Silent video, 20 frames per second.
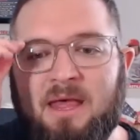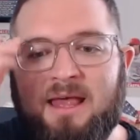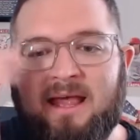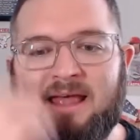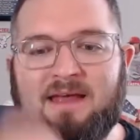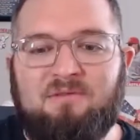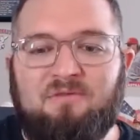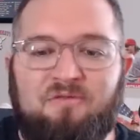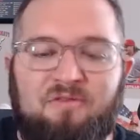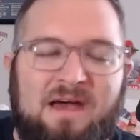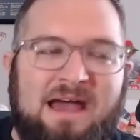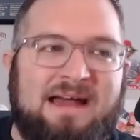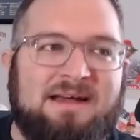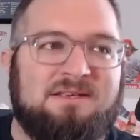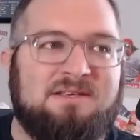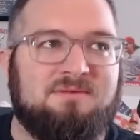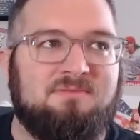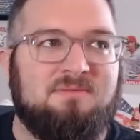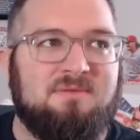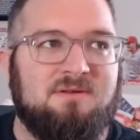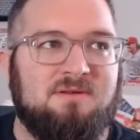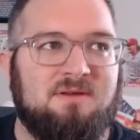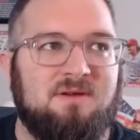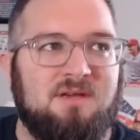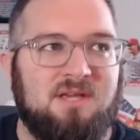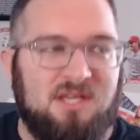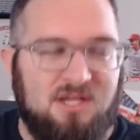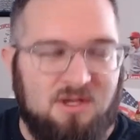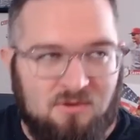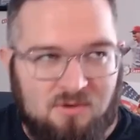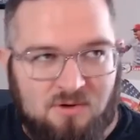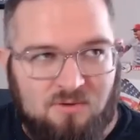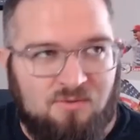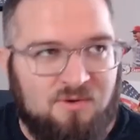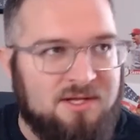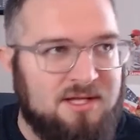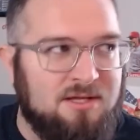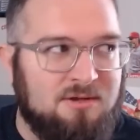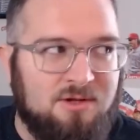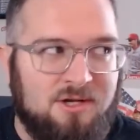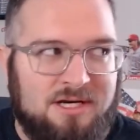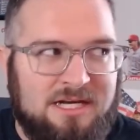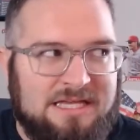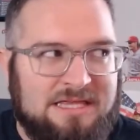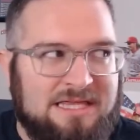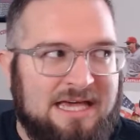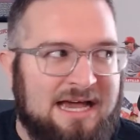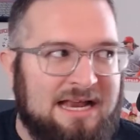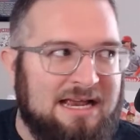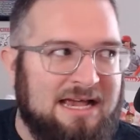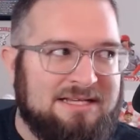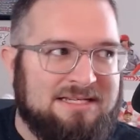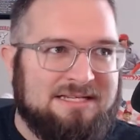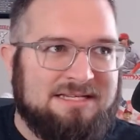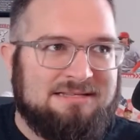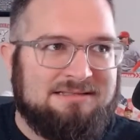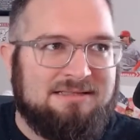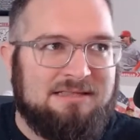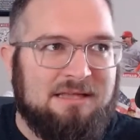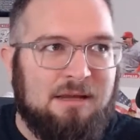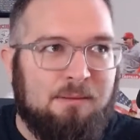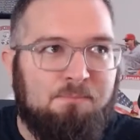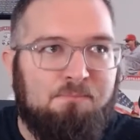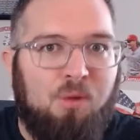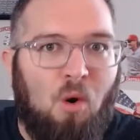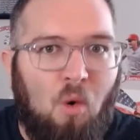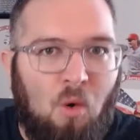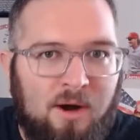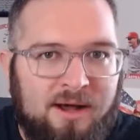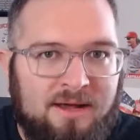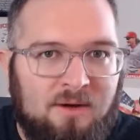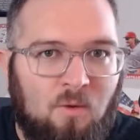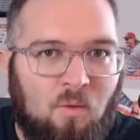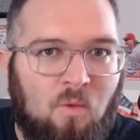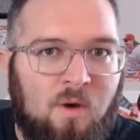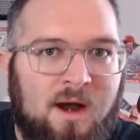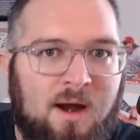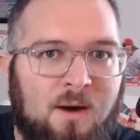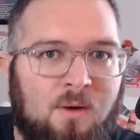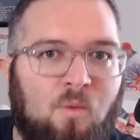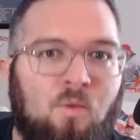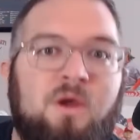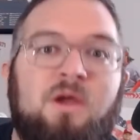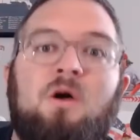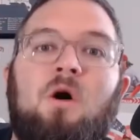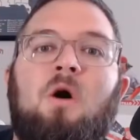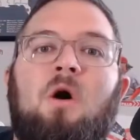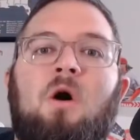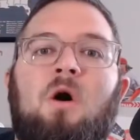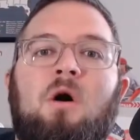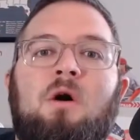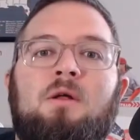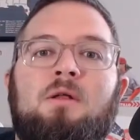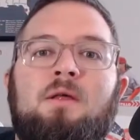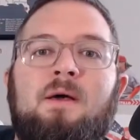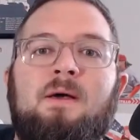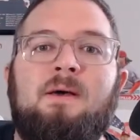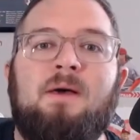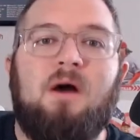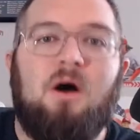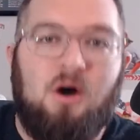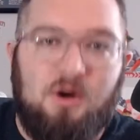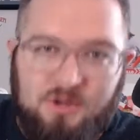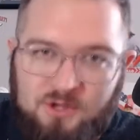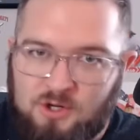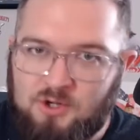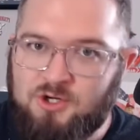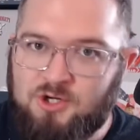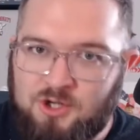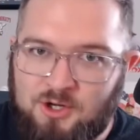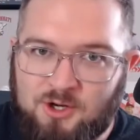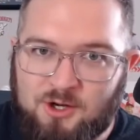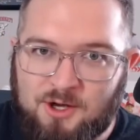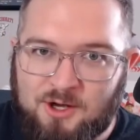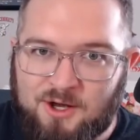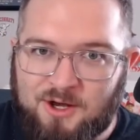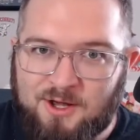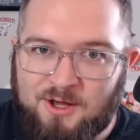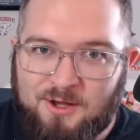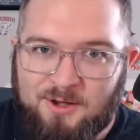In fact, you can really look at that as the point where we all understood